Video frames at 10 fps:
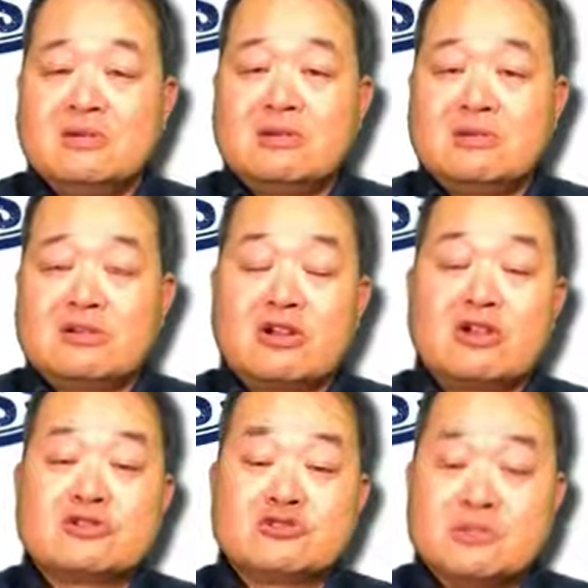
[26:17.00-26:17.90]
in
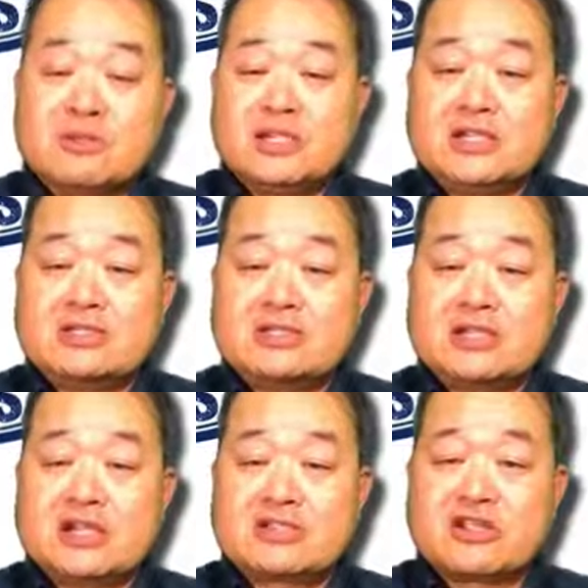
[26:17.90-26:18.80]
our Zoom-in meetings in the
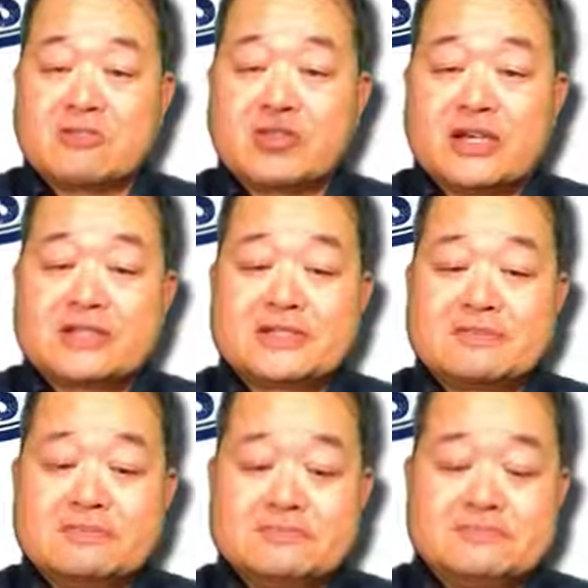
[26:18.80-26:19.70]
next couple days.
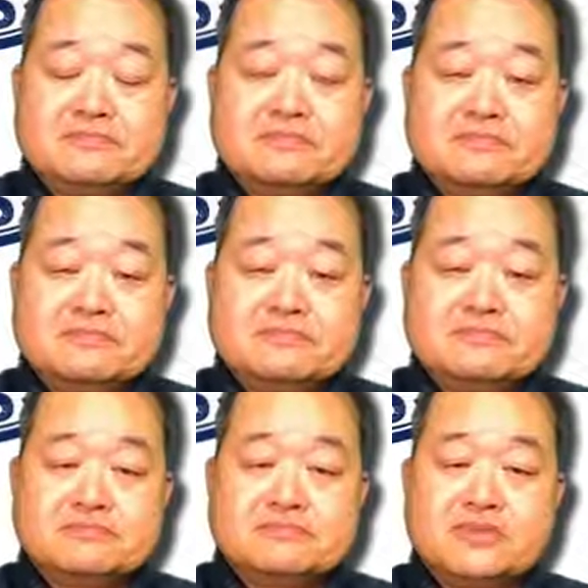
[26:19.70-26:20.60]

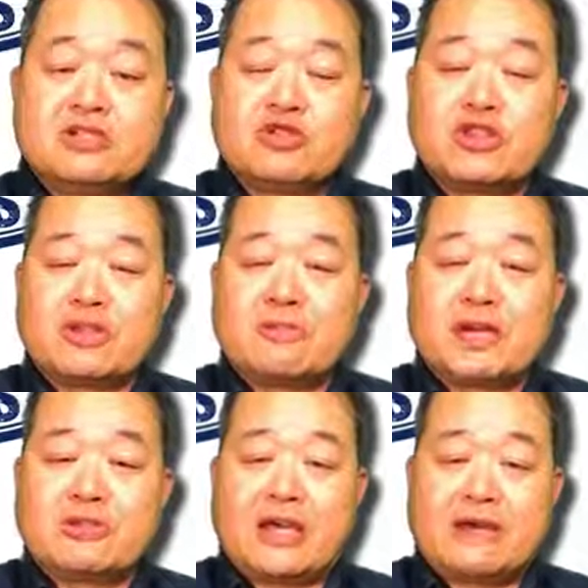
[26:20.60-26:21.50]
So think
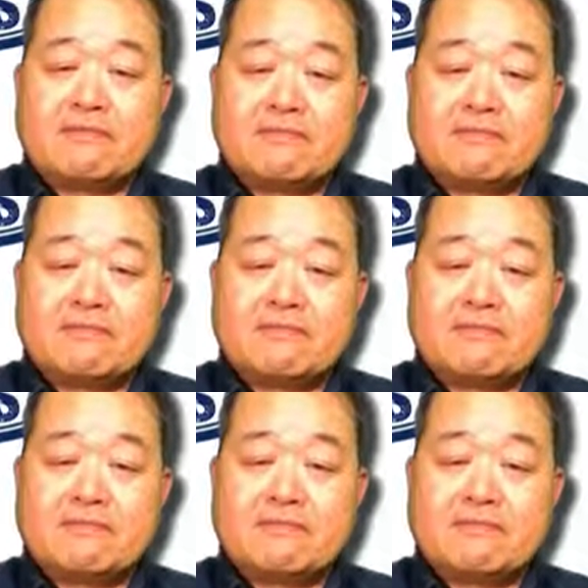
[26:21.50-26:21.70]
about that.